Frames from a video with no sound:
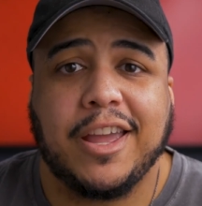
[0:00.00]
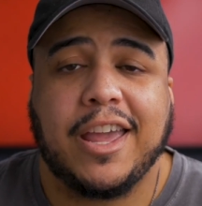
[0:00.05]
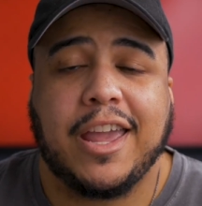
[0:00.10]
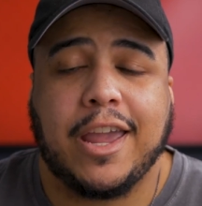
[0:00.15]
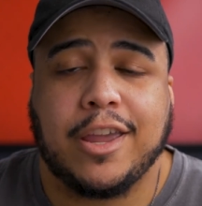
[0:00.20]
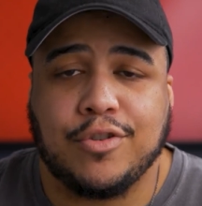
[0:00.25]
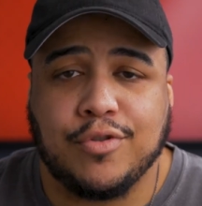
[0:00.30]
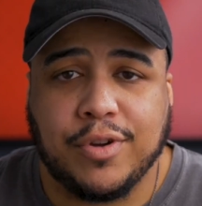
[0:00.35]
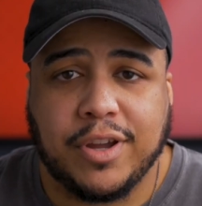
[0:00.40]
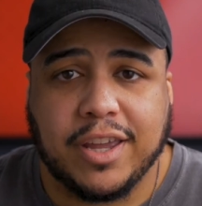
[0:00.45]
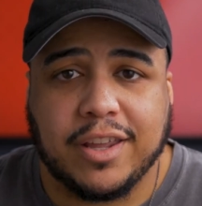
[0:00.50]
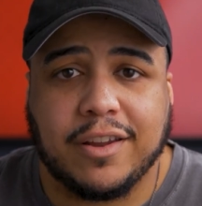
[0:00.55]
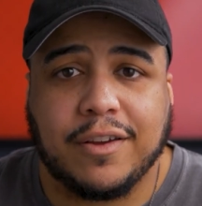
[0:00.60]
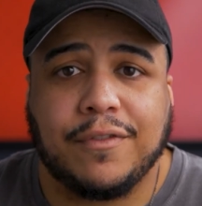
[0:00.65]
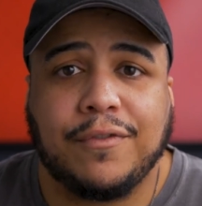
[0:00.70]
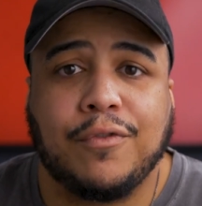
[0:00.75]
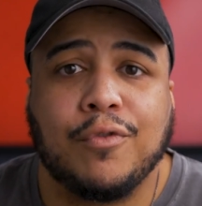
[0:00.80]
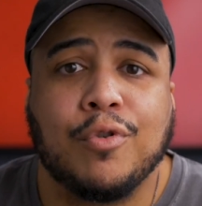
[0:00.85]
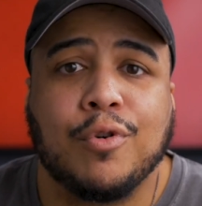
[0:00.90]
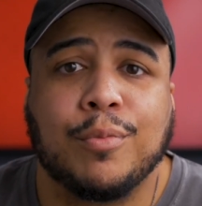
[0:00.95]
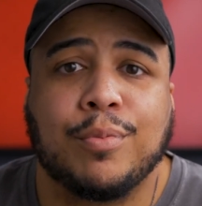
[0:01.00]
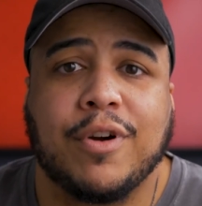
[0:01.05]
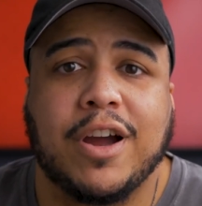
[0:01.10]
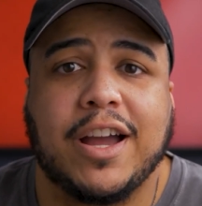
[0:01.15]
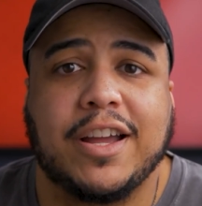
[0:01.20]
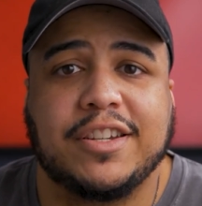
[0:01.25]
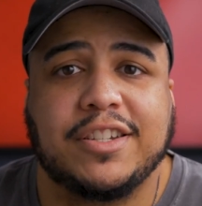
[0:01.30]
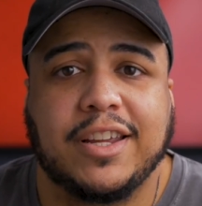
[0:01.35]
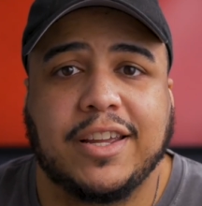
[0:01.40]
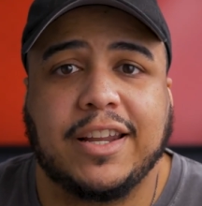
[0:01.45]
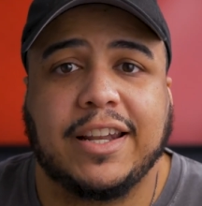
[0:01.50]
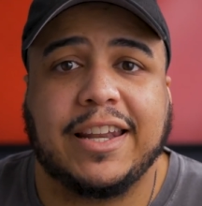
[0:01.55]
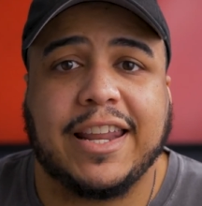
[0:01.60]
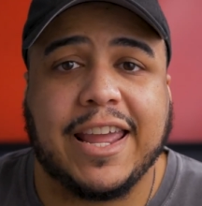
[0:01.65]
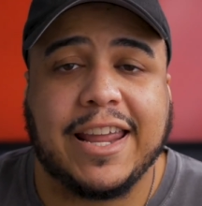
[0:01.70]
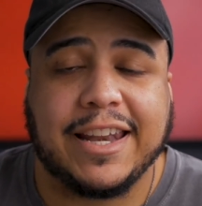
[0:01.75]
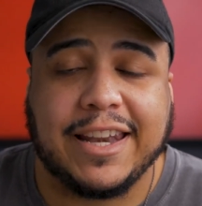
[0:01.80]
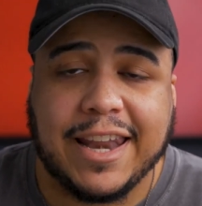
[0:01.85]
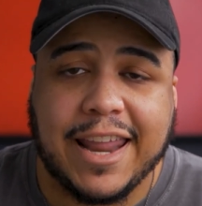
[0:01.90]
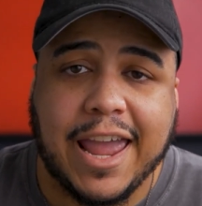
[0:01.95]
and you get a full project
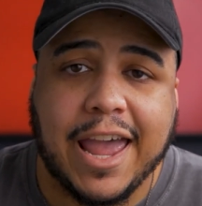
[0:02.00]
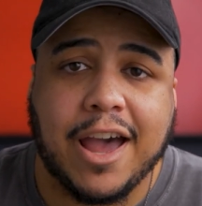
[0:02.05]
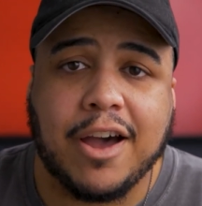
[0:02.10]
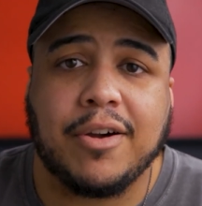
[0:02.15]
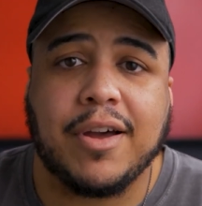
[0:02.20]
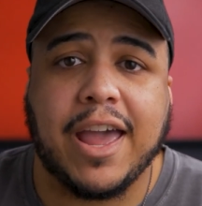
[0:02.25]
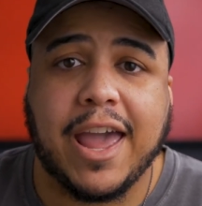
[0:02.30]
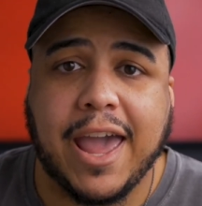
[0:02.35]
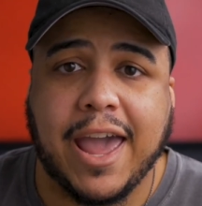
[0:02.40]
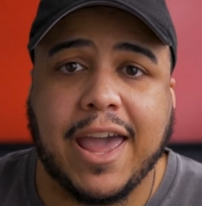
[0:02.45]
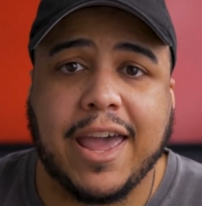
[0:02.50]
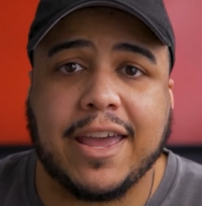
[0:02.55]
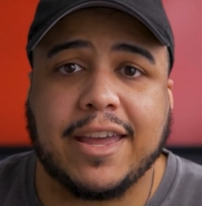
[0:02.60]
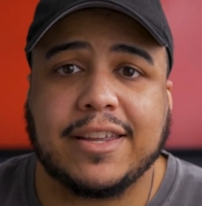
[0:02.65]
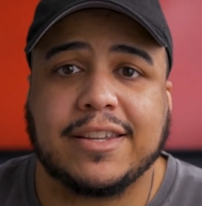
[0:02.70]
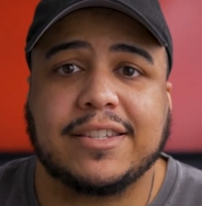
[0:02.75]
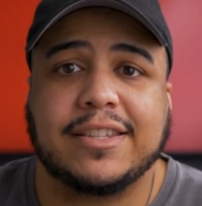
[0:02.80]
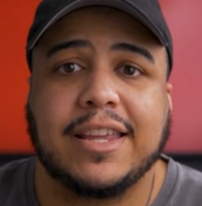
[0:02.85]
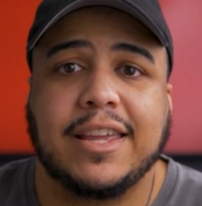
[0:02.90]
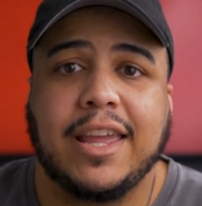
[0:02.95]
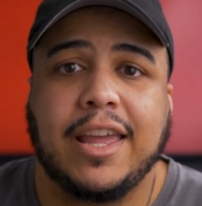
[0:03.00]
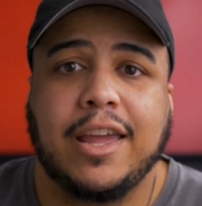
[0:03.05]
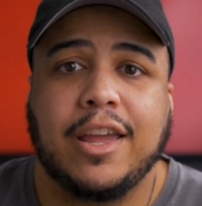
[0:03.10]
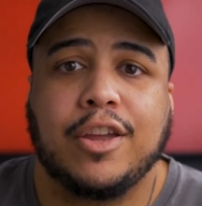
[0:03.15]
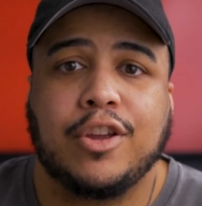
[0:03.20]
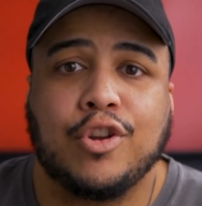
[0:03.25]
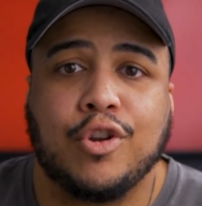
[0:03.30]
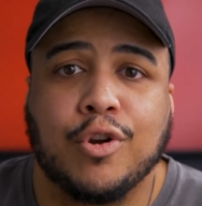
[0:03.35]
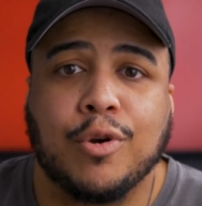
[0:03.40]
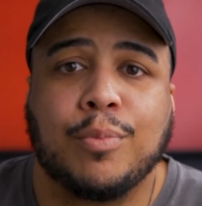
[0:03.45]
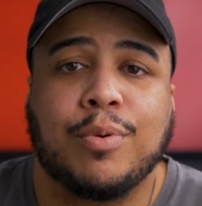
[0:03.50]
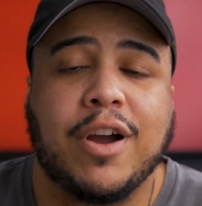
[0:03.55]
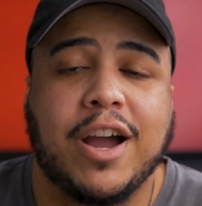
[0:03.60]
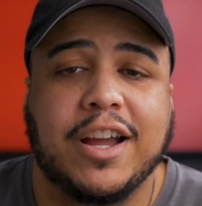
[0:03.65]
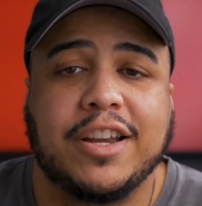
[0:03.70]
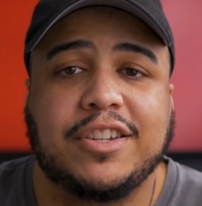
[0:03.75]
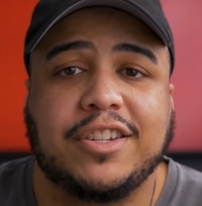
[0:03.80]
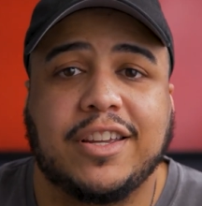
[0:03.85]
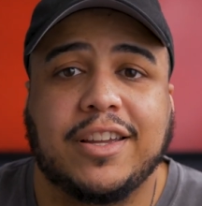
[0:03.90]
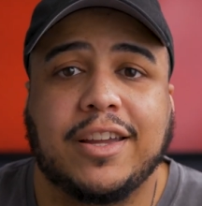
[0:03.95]
that now has your
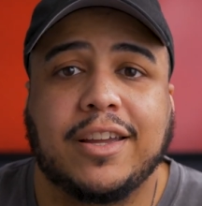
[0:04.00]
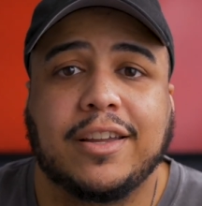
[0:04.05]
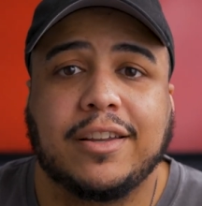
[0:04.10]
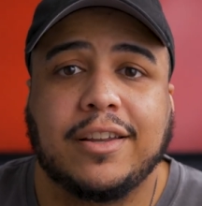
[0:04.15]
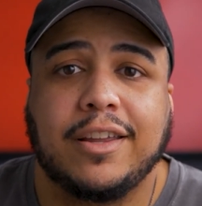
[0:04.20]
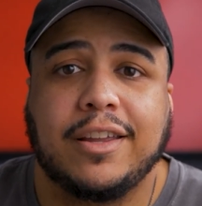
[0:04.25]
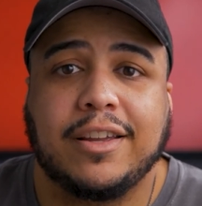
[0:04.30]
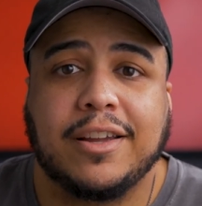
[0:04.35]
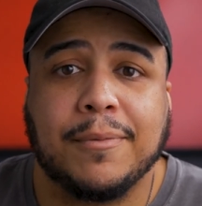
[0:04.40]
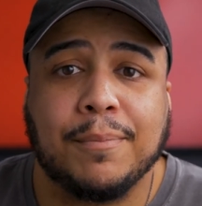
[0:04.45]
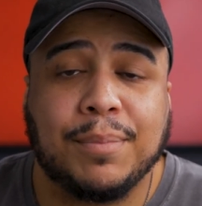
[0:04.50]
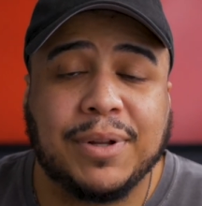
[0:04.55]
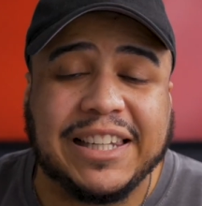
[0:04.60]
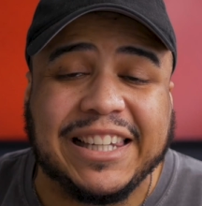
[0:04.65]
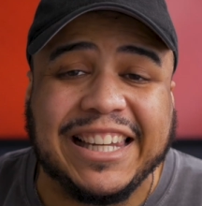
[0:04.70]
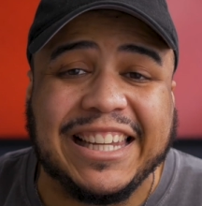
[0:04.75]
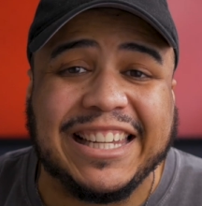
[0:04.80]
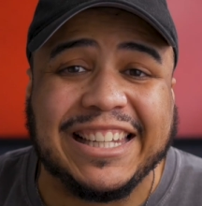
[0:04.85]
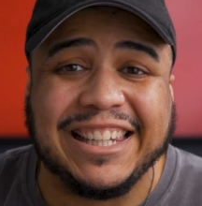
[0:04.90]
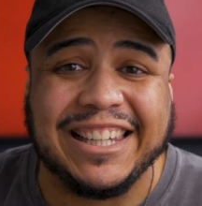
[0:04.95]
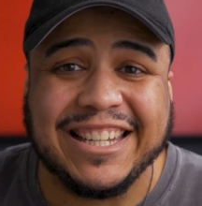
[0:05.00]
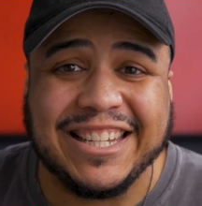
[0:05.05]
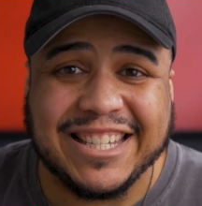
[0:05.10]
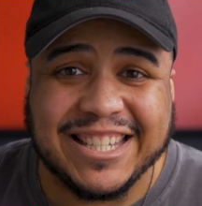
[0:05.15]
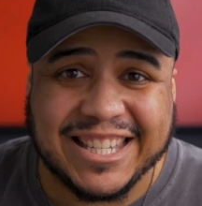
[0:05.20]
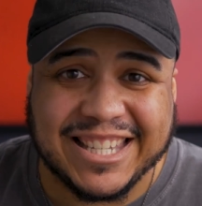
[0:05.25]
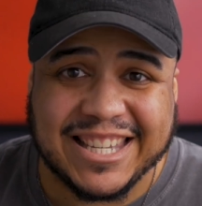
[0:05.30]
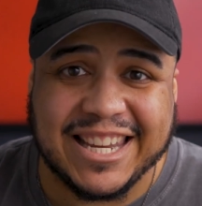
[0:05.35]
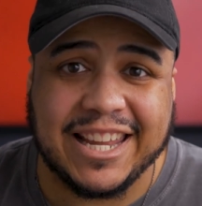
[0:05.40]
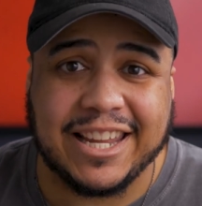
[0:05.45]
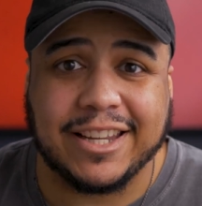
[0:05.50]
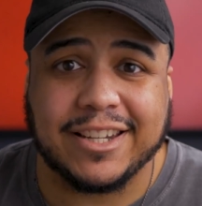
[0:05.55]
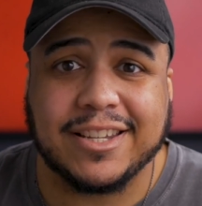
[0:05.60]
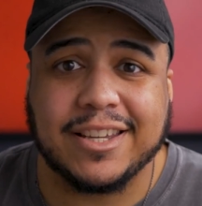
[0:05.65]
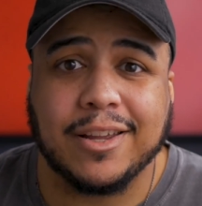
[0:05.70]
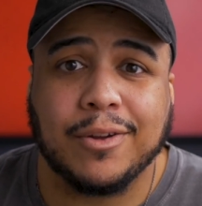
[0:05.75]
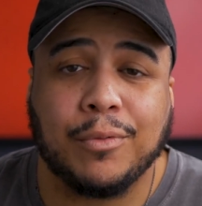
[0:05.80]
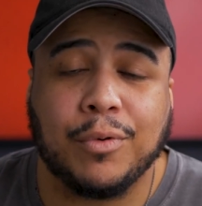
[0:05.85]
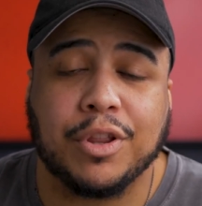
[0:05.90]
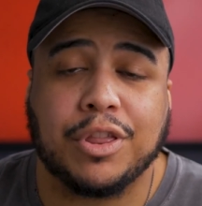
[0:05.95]
project completely
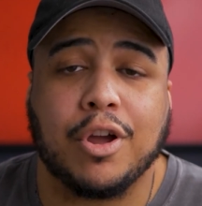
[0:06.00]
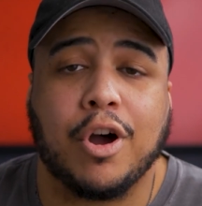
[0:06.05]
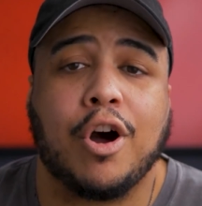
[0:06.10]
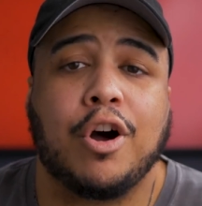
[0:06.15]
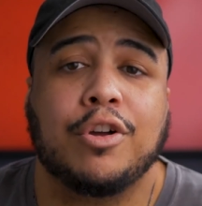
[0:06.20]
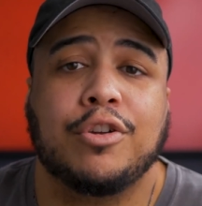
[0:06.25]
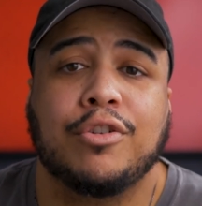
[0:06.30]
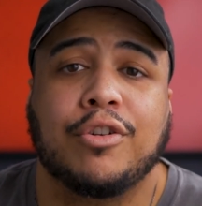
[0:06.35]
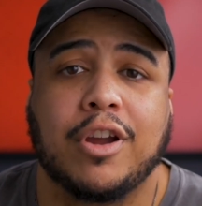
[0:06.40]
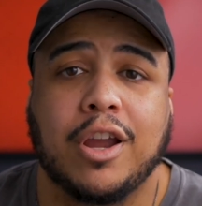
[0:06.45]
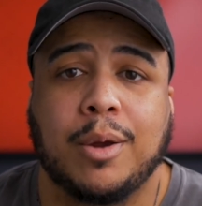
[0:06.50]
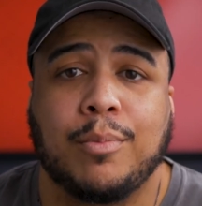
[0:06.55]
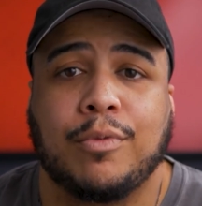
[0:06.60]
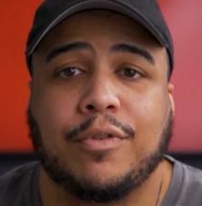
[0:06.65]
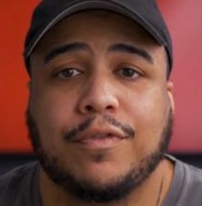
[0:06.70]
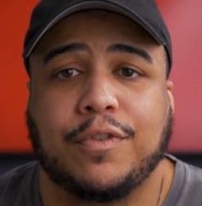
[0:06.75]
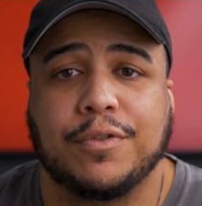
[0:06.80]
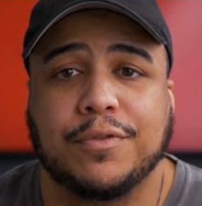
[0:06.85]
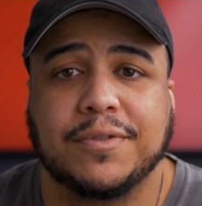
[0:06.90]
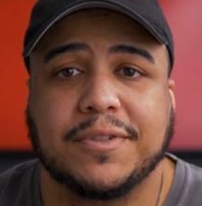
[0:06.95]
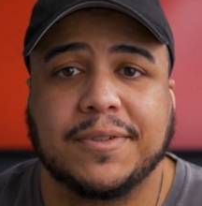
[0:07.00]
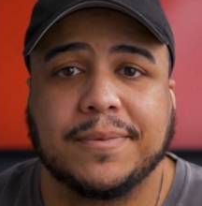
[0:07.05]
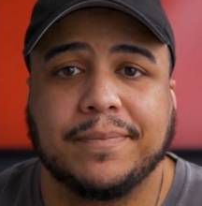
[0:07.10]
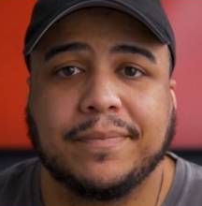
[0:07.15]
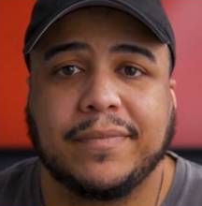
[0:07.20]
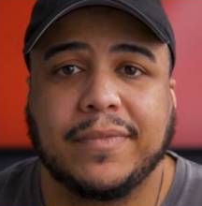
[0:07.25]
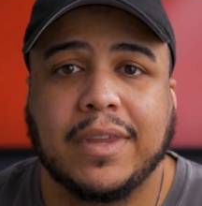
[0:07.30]
synced with all your camera views.